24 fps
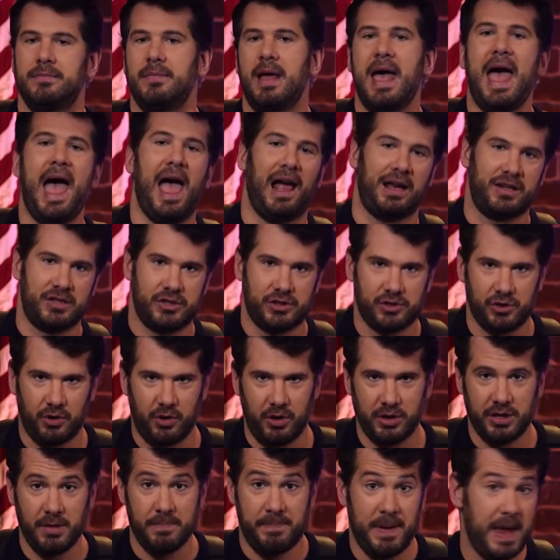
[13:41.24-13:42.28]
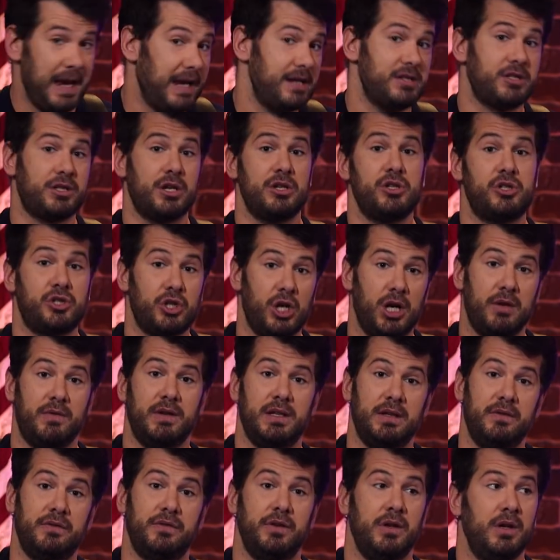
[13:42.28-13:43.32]
X or the biggest
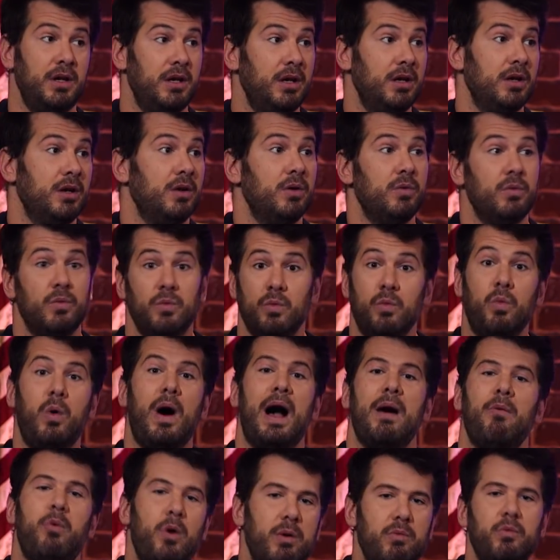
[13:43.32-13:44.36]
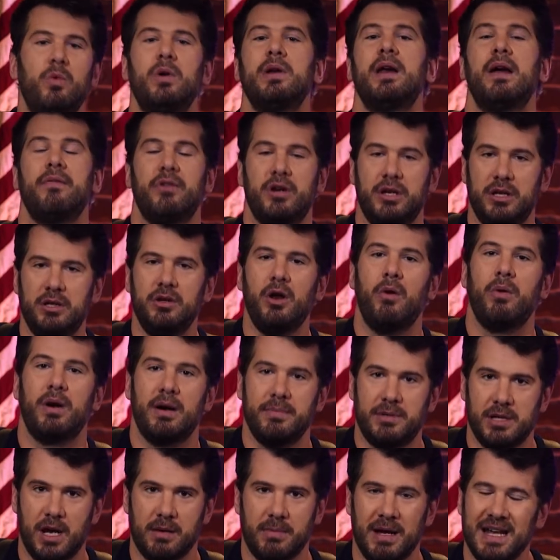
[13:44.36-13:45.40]
conservative, whatever, you know what
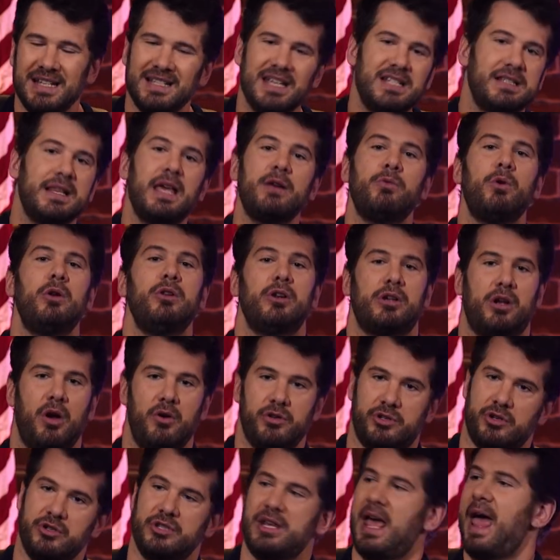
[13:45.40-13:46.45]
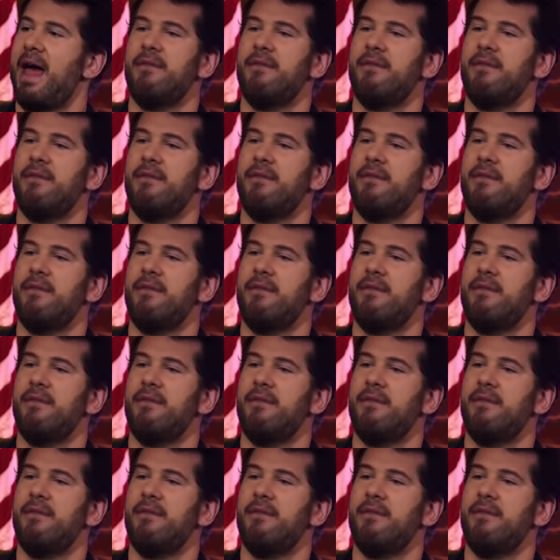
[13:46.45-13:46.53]
I'm talking about. It's like roller coasters.